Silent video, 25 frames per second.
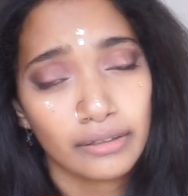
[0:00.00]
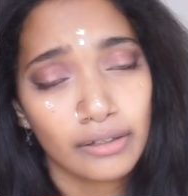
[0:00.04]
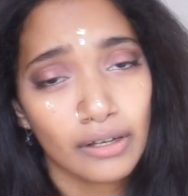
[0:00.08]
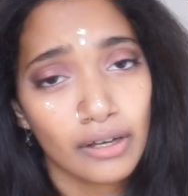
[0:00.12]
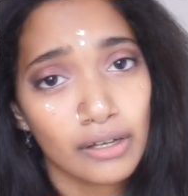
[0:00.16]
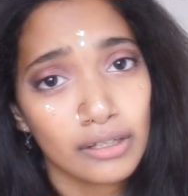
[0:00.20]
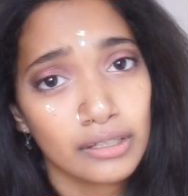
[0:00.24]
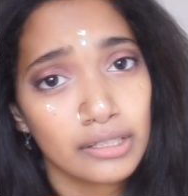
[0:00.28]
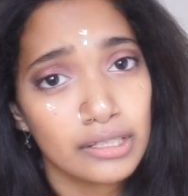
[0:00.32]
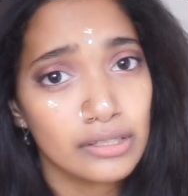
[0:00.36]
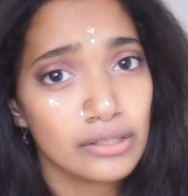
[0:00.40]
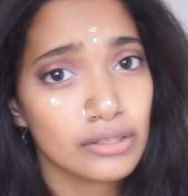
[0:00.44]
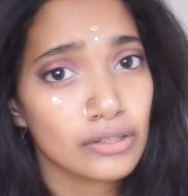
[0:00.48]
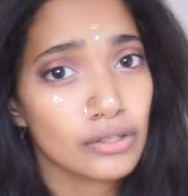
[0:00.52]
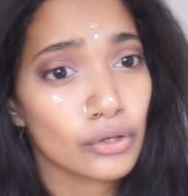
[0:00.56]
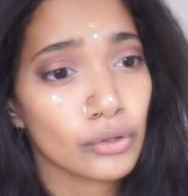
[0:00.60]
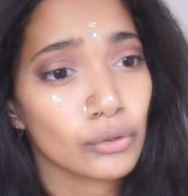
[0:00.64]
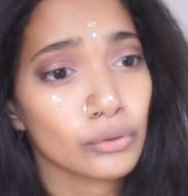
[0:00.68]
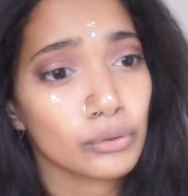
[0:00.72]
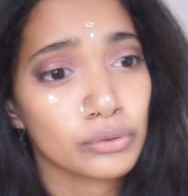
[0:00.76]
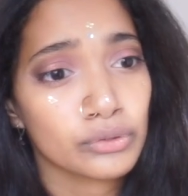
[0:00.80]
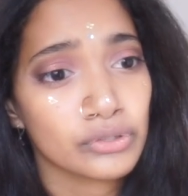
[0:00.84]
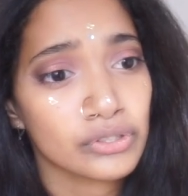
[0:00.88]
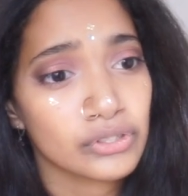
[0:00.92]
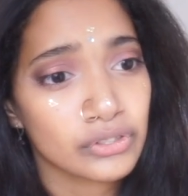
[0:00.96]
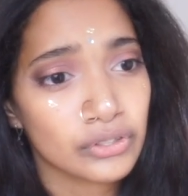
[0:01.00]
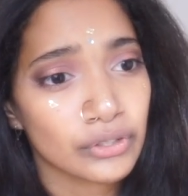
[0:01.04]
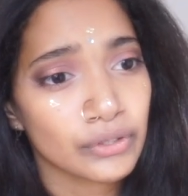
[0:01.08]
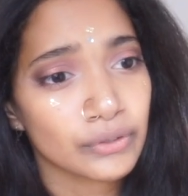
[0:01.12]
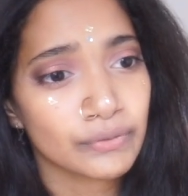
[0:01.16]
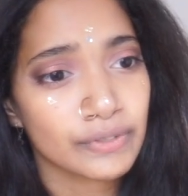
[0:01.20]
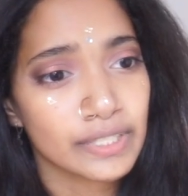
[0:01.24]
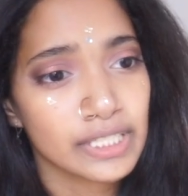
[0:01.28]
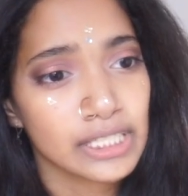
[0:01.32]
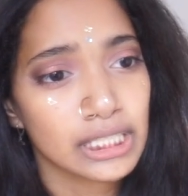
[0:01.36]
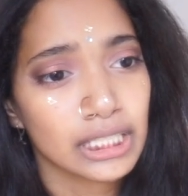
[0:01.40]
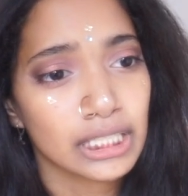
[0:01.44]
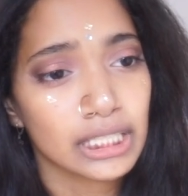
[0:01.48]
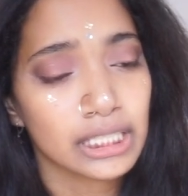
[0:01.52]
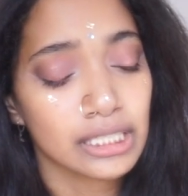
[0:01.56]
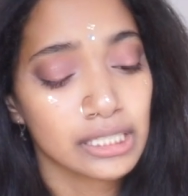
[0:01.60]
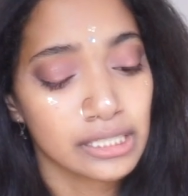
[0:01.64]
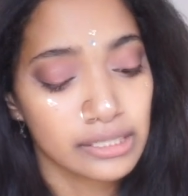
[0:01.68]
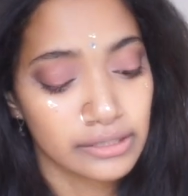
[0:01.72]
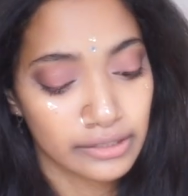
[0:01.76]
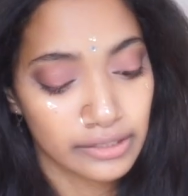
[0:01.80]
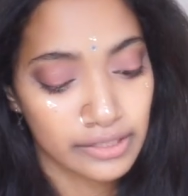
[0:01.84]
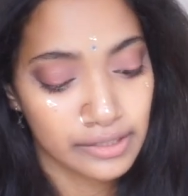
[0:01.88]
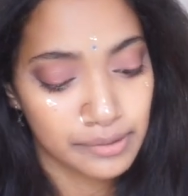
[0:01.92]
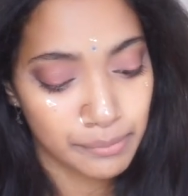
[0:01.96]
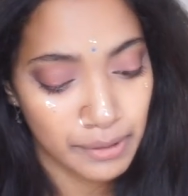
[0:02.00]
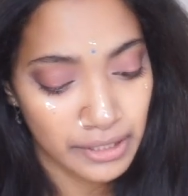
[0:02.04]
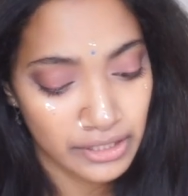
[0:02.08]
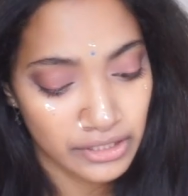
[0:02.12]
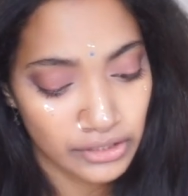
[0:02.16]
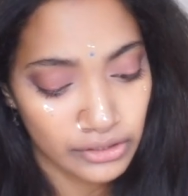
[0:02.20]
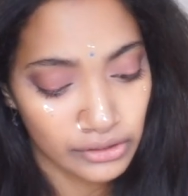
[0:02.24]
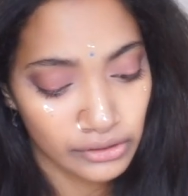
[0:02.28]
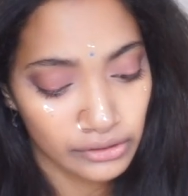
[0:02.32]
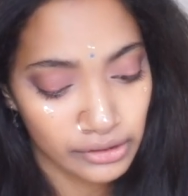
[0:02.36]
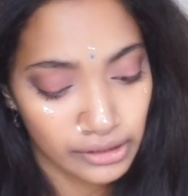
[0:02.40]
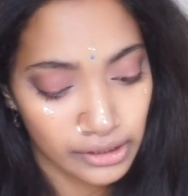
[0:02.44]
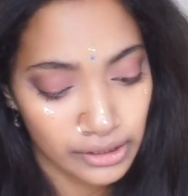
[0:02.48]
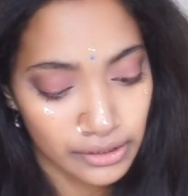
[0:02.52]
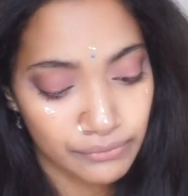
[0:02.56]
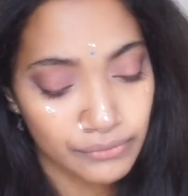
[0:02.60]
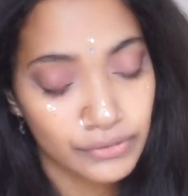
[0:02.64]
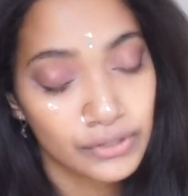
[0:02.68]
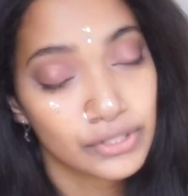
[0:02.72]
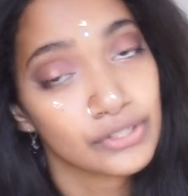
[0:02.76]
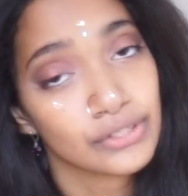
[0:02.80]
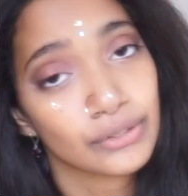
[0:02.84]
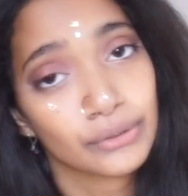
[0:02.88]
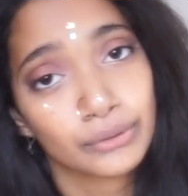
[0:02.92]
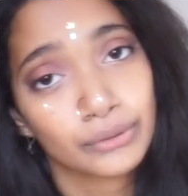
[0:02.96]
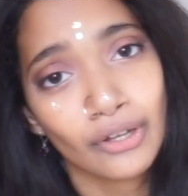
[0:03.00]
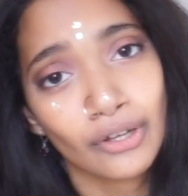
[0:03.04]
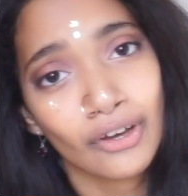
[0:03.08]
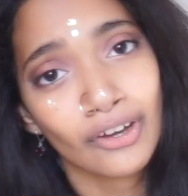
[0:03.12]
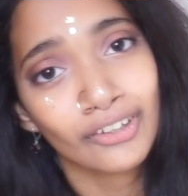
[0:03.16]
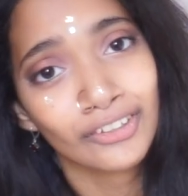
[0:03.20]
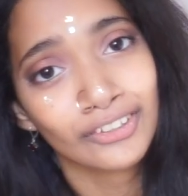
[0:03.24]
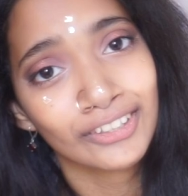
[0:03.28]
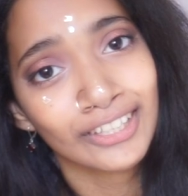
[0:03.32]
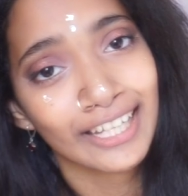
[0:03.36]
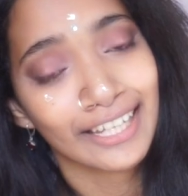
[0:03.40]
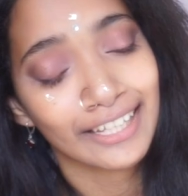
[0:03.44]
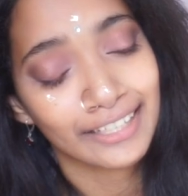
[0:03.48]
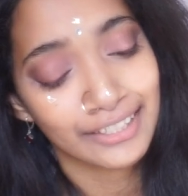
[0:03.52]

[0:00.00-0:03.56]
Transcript: on those surfaces, especially for long.